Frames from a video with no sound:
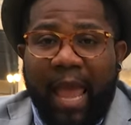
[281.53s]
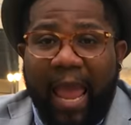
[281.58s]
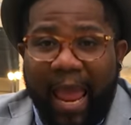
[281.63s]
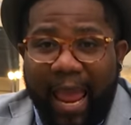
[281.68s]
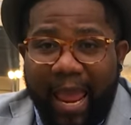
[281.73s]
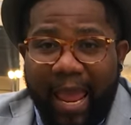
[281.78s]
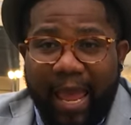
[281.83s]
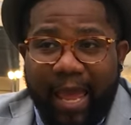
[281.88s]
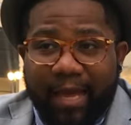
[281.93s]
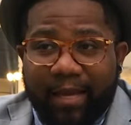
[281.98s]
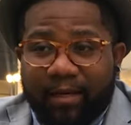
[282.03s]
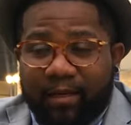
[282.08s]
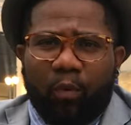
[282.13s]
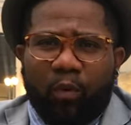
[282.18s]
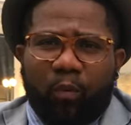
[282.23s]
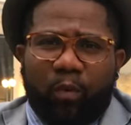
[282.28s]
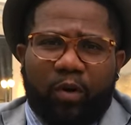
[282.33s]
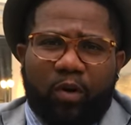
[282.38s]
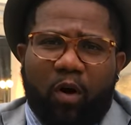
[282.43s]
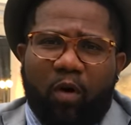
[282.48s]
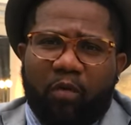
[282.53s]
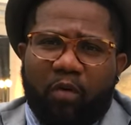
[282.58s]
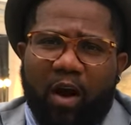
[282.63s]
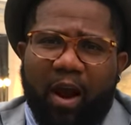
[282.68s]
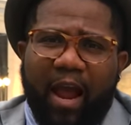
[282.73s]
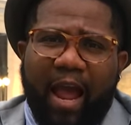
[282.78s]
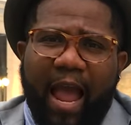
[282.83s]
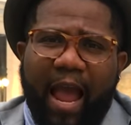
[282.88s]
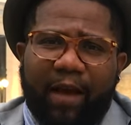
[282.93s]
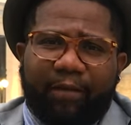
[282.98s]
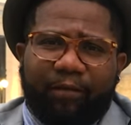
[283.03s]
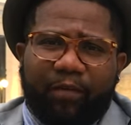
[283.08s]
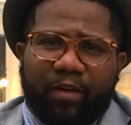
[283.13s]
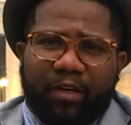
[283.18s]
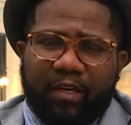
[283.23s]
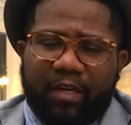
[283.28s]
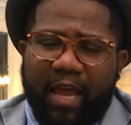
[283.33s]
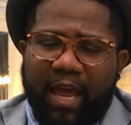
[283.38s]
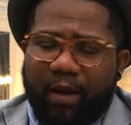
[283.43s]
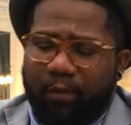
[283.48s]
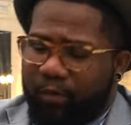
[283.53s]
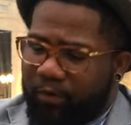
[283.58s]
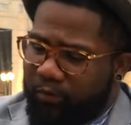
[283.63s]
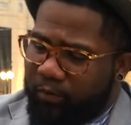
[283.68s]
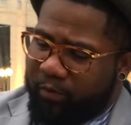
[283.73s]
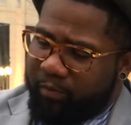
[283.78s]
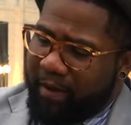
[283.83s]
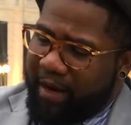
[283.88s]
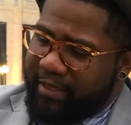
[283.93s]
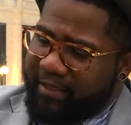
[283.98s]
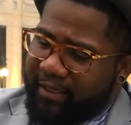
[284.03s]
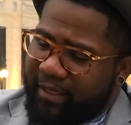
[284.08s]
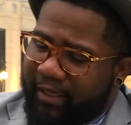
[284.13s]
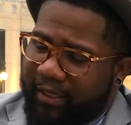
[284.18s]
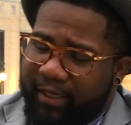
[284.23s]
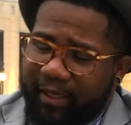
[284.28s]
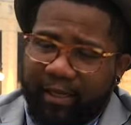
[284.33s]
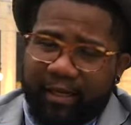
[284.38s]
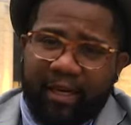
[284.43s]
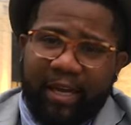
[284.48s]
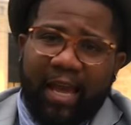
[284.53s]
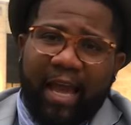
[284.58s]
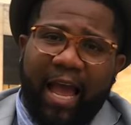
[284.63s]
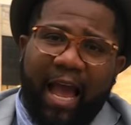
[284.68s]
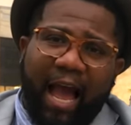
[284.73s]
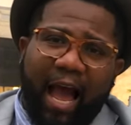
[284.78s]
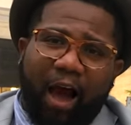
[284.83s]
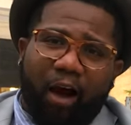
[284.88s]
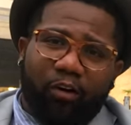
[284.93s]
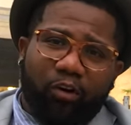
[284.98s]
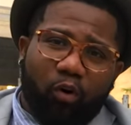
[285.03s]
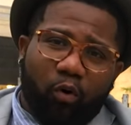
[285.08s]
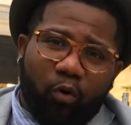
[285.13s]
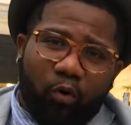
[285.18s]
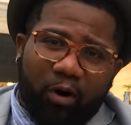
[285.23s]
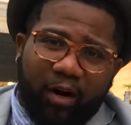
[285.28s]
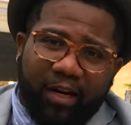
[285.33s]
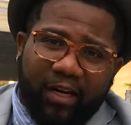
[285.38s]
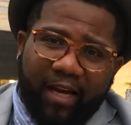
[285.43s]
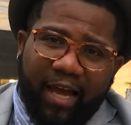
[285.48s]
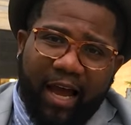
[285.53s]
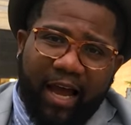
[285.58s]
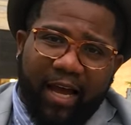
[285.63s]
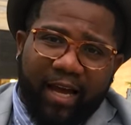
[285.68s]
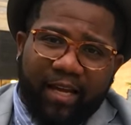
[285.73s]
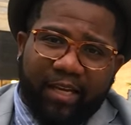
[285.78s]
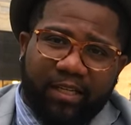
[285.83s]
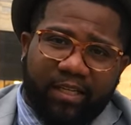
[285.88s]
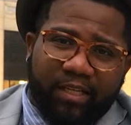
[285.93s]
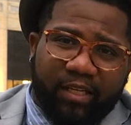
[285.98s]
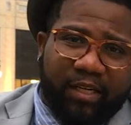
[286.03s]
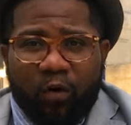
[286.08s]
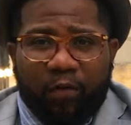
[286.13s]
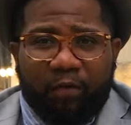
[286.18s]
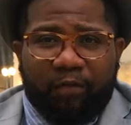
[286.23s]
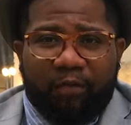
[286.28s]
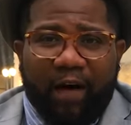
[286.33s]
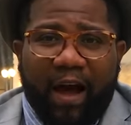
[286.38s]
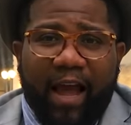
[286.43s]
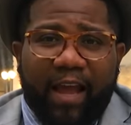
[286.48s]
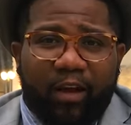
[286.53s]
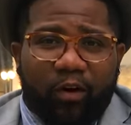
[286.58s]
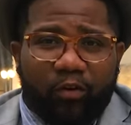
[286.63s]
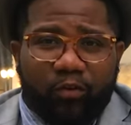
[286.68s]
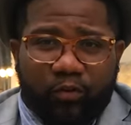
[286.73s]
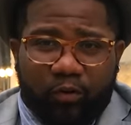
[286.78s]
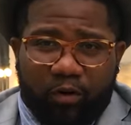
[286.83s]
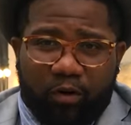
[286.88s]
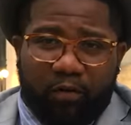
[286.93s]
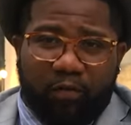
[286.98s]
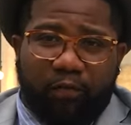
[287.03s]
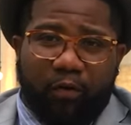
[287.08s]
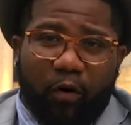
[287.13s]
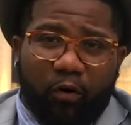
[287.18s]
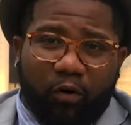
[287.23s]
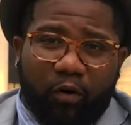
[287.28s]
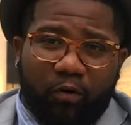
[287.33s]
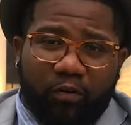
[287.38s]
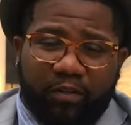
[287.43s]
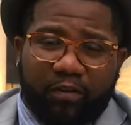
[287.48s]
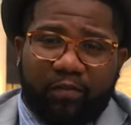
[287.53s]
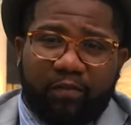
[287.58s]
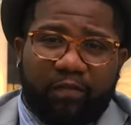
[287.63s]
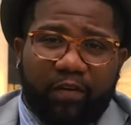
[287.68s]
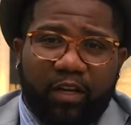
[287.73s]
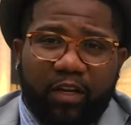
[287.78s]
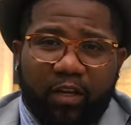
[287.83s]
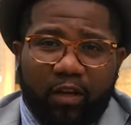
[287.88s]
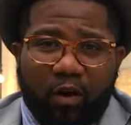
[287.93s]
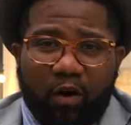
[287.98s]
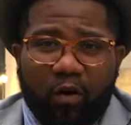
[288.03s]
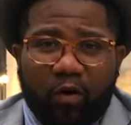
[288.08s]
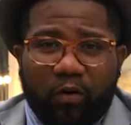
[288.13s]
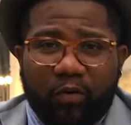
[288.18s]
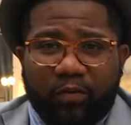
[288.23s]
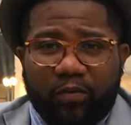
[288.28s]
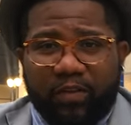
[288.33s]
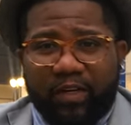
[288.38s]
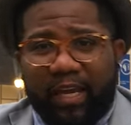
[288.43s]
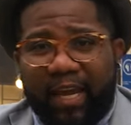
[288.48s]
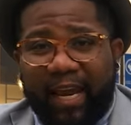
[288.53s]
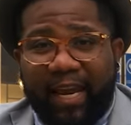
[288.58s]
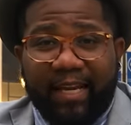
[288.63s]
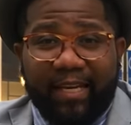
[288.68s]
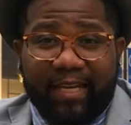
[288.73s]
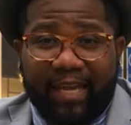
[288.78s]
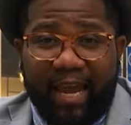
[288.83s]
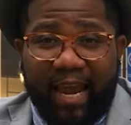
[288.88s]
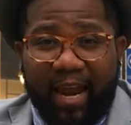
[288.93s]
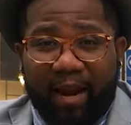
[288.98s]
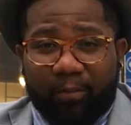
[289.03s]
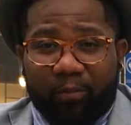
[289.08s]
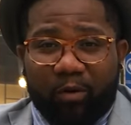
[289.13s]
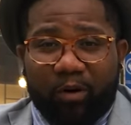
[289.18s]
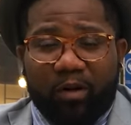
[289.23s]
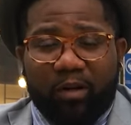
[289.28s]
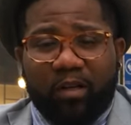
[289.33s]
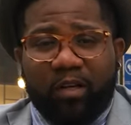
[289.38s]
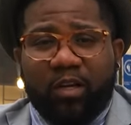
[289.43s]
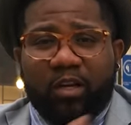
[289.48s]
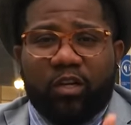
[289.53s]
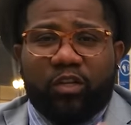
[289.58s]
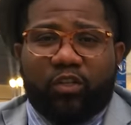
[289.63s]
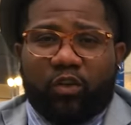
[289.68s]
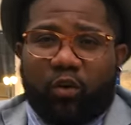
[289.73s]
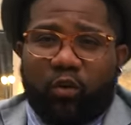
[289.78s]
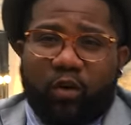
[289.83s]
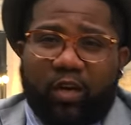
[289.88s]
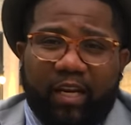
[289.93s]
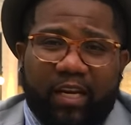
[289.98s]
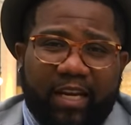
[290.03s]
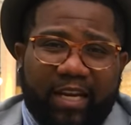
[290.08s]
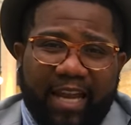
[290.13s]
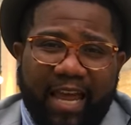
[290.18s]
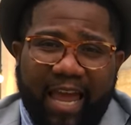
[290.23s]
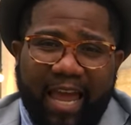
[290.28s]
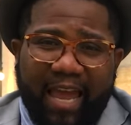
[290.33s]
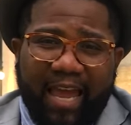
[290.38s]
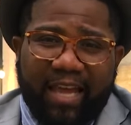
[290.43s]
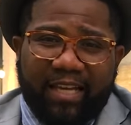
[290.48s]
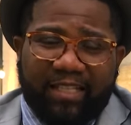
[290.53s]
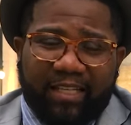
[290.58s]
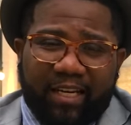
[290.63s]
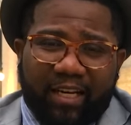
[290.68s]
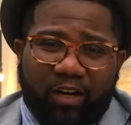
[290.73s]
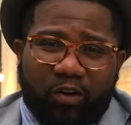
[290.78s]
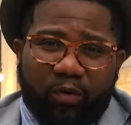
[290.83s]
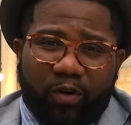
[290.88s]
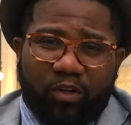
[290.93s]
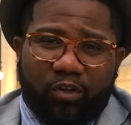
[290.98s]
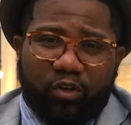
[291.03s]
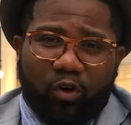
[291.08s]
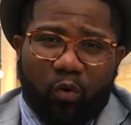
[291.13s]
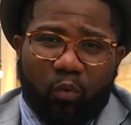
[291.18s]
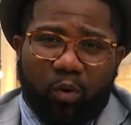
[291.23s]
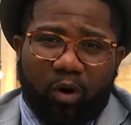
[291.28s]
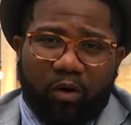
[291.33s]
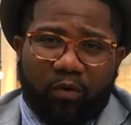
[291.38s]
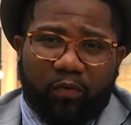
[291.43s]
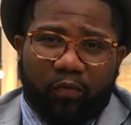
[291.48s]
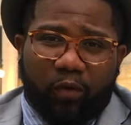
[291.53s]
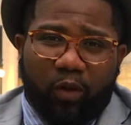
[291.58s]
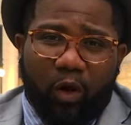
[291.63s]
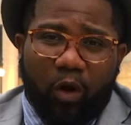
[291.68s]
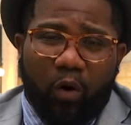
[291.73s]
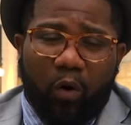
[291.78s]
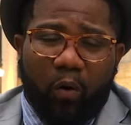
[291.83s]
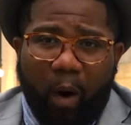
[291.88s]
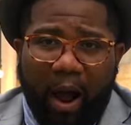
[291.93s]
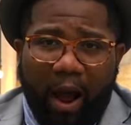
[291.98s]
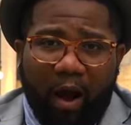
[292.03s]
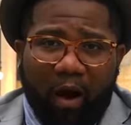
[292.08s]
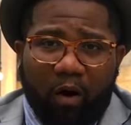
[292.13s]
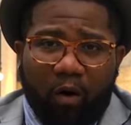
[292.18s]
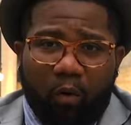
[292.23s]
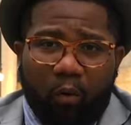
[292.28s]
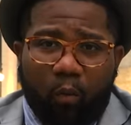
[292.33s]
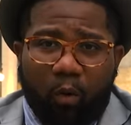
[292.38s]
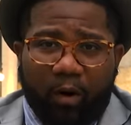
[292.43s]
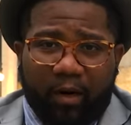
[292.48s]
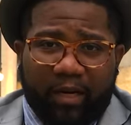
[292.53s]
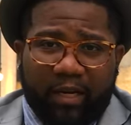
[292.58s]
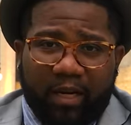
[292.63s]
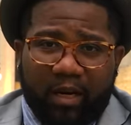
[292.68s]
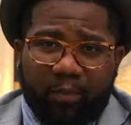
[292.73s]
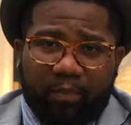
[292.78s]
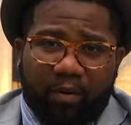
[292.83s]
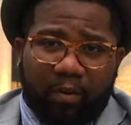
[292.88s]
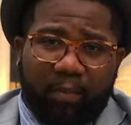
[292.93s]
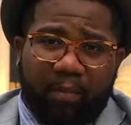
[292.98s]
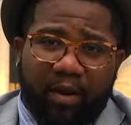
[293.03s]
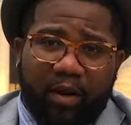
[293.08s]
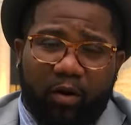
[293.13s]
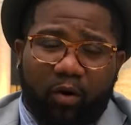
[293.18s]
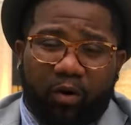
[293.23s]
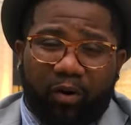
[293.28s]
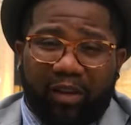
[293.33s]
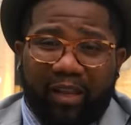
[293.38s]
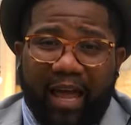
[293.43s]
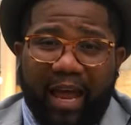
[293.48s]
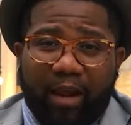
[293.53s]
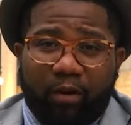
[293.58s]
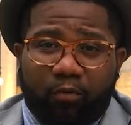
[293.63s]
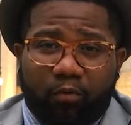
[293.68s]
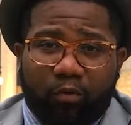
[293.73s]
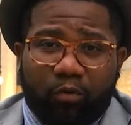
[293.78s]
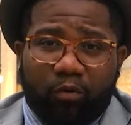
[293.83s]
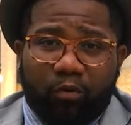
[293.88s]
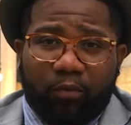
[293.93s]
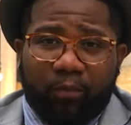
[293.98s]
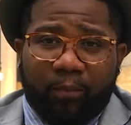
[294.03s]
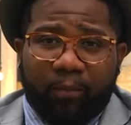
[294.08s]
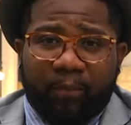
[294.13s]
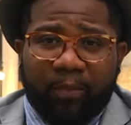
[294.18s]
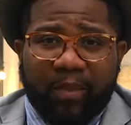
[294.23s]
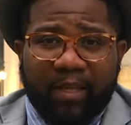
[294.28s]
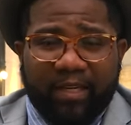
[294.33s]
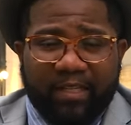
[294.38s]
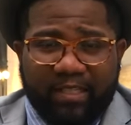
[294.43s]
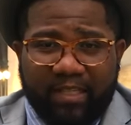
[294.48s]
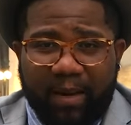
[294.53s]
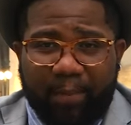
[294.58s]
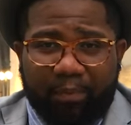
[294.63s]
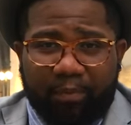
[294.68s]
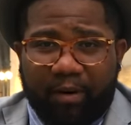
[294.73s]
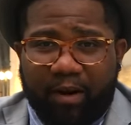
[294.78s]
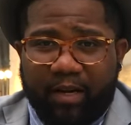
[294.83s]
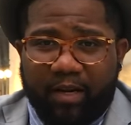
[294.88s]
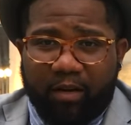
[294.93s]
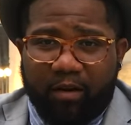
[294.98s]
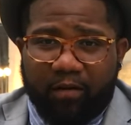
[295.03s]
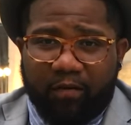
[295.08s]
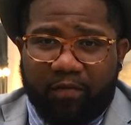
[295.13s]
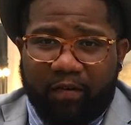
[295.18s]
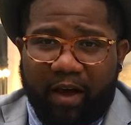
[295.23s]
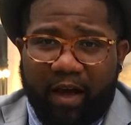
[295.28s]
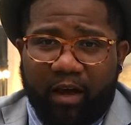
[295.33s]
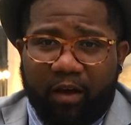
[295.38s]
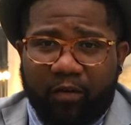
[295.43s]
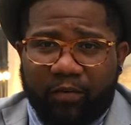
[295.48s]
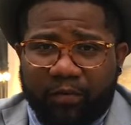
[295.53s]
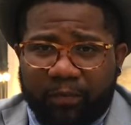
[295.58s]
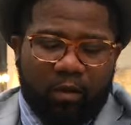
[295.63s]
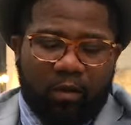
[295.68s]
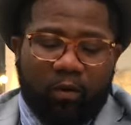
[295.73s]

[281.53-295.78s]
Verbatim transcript: And we went over our hack for today, which was basically how to organize your files or your photos and videos in Camera so you can enhance and increase your workflow while working in Premiere or Lightroom, separating your files.